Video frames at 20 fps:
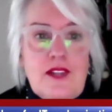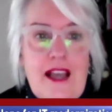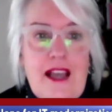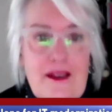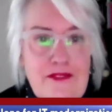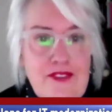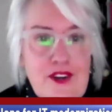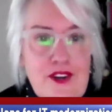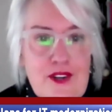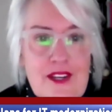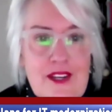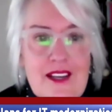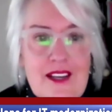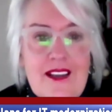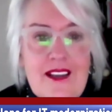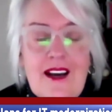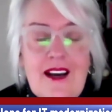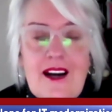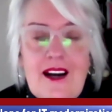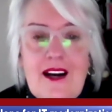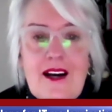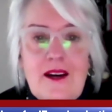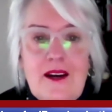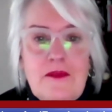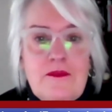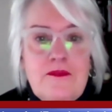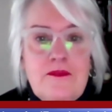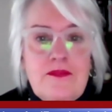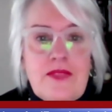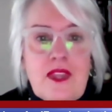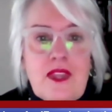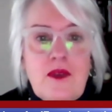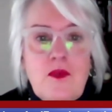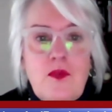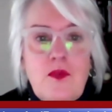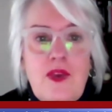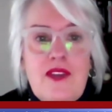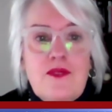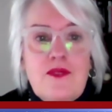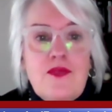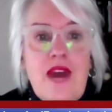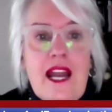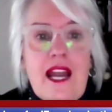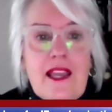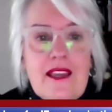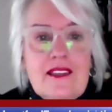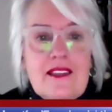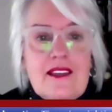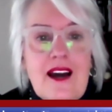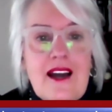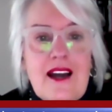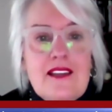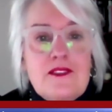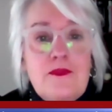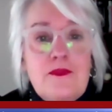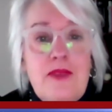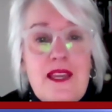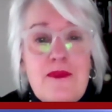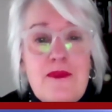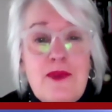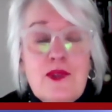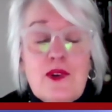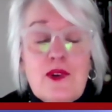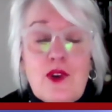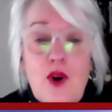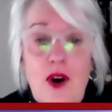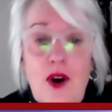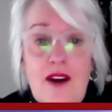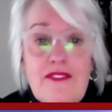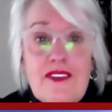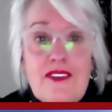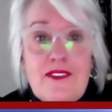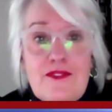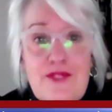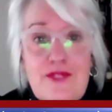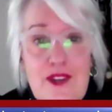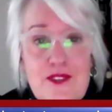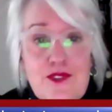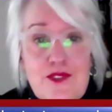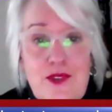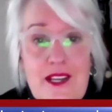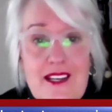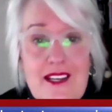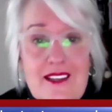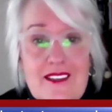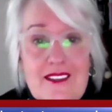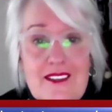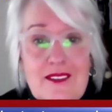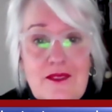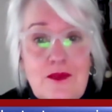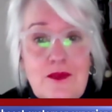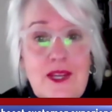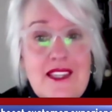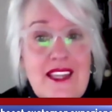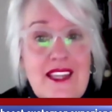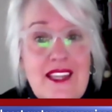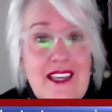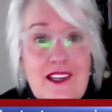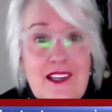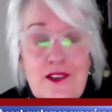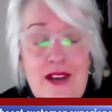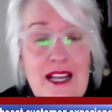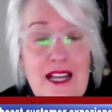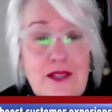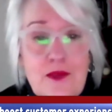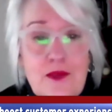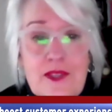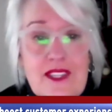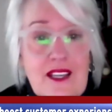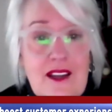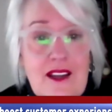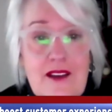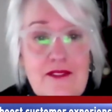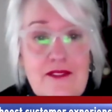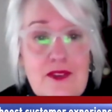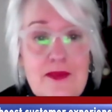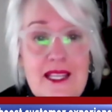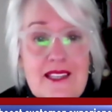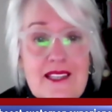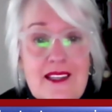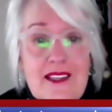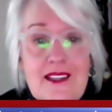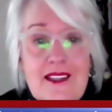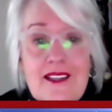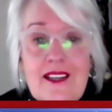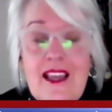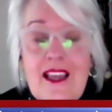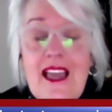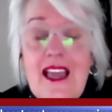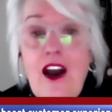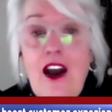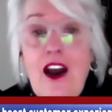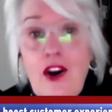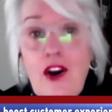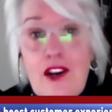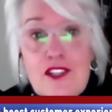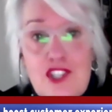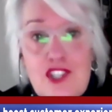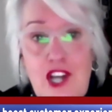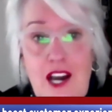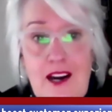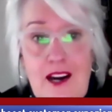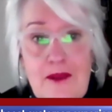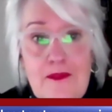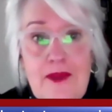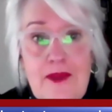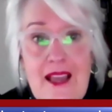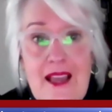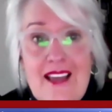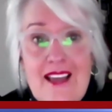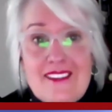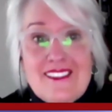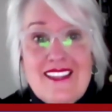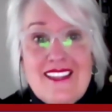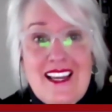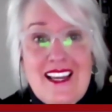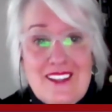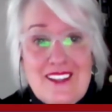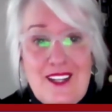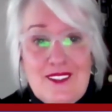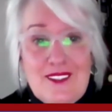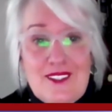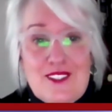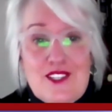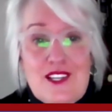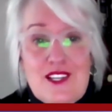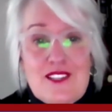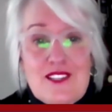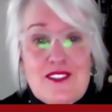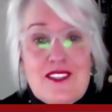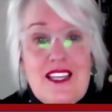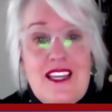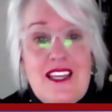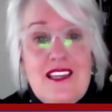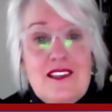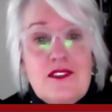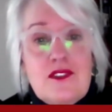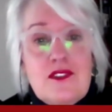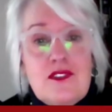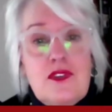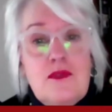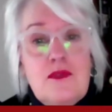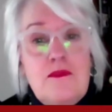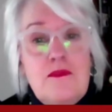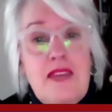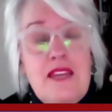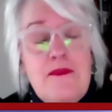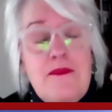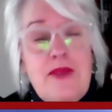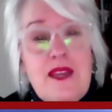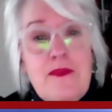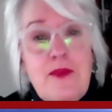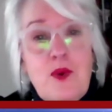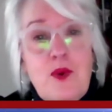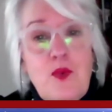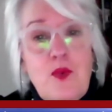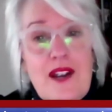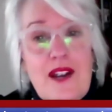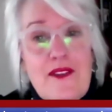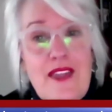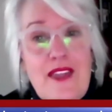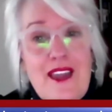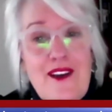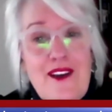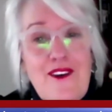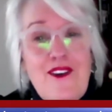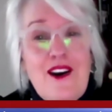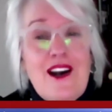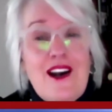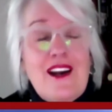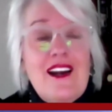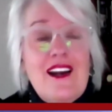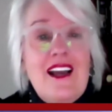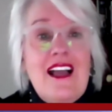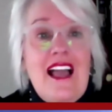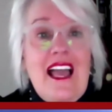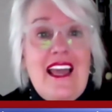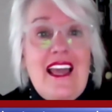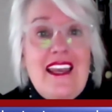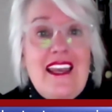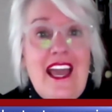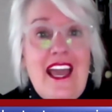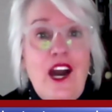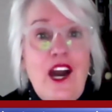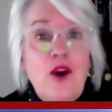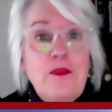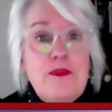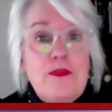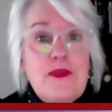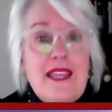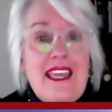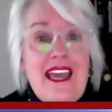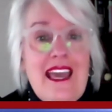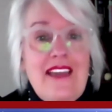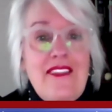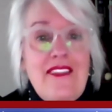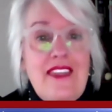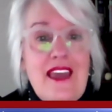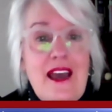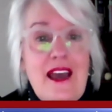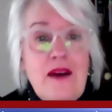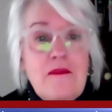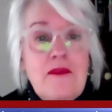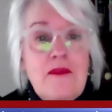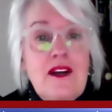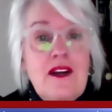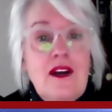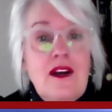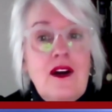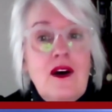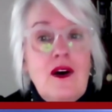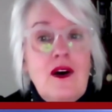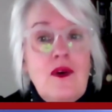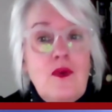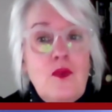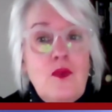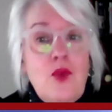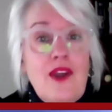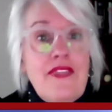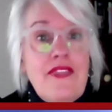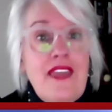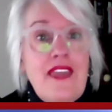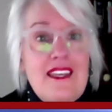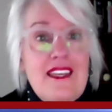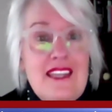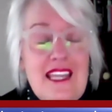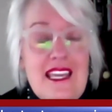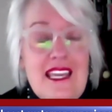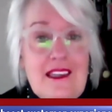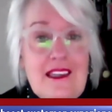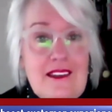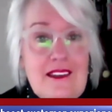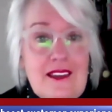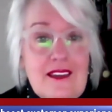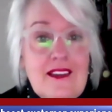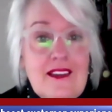effort. We recognize people are often frustrated when they interact with the government. Our job as technologists is to meet people where they are and help get them what they need,